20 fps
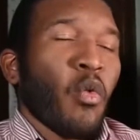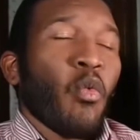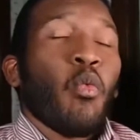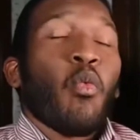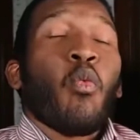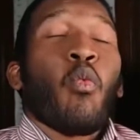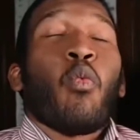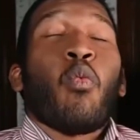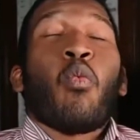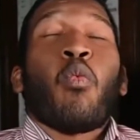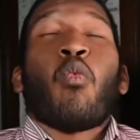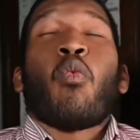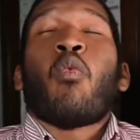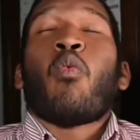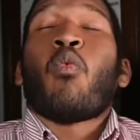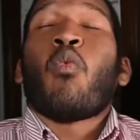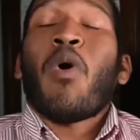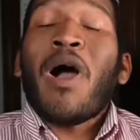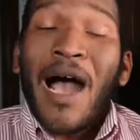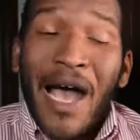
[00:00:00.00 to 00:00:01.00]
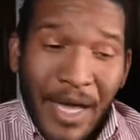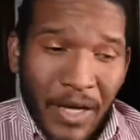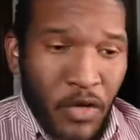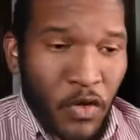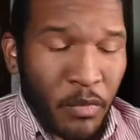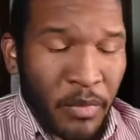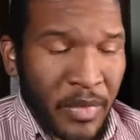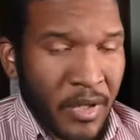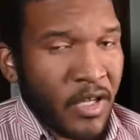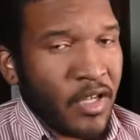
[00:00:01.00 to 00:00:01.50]
While
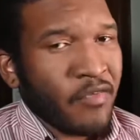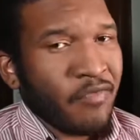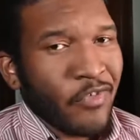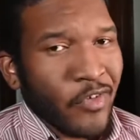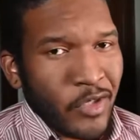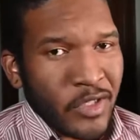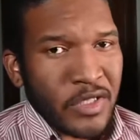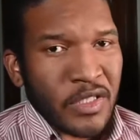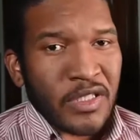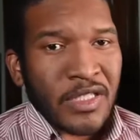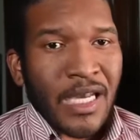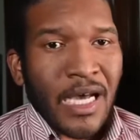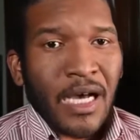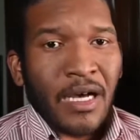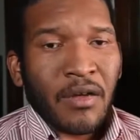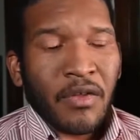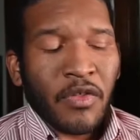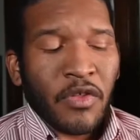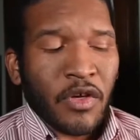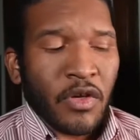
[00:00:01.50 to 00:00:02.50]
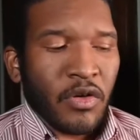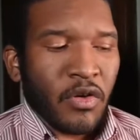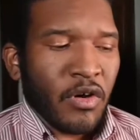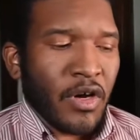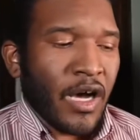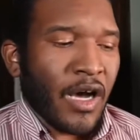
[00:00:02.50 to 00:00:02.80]
being versatile though,